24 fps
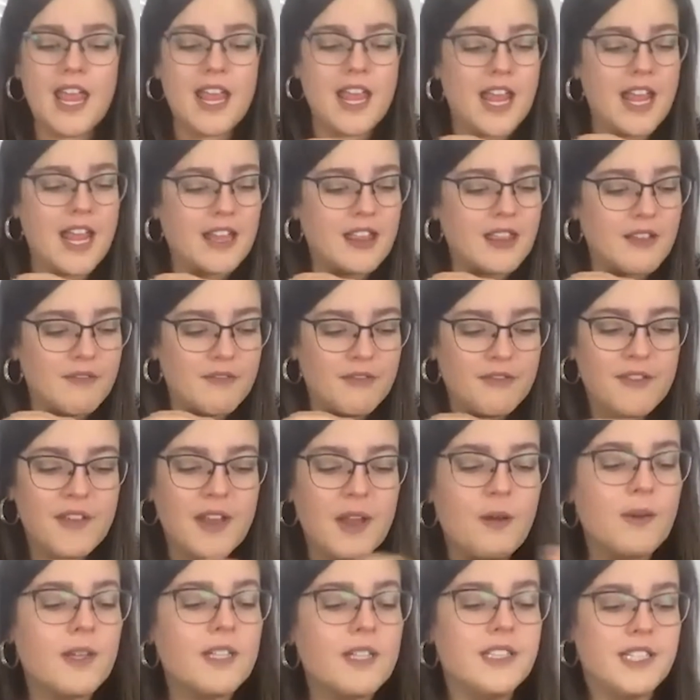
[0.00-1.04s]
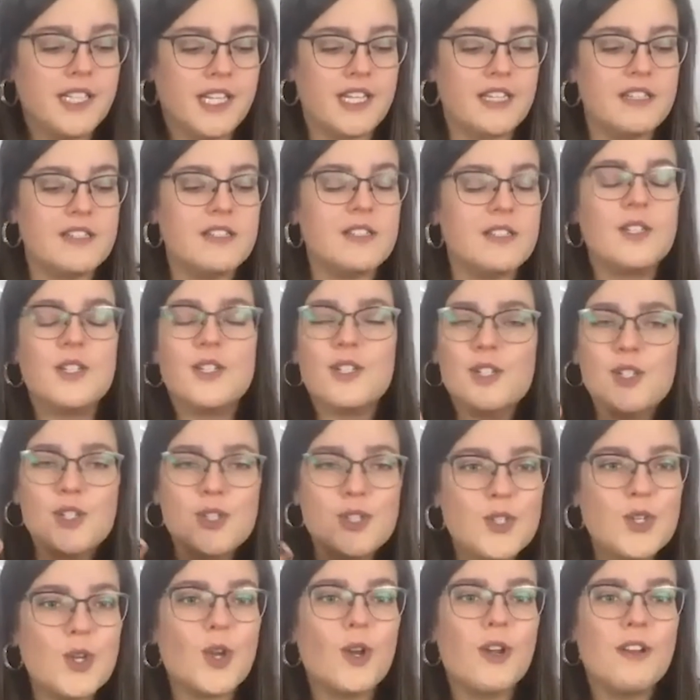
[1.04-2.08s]
at the very
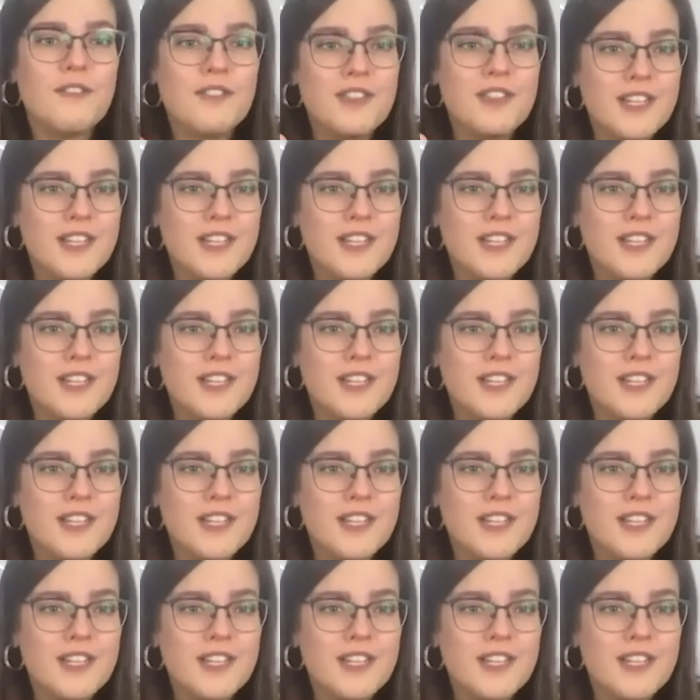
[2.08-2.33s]
least, serve the